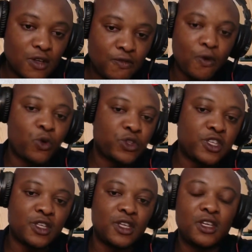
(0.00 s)

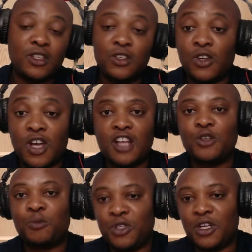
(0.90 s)
40, you can't
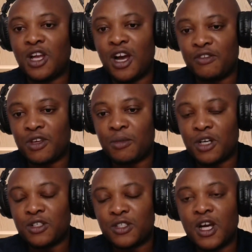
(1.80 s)
open a lifetime
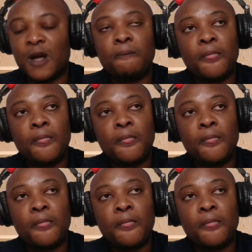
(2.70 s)
ISA.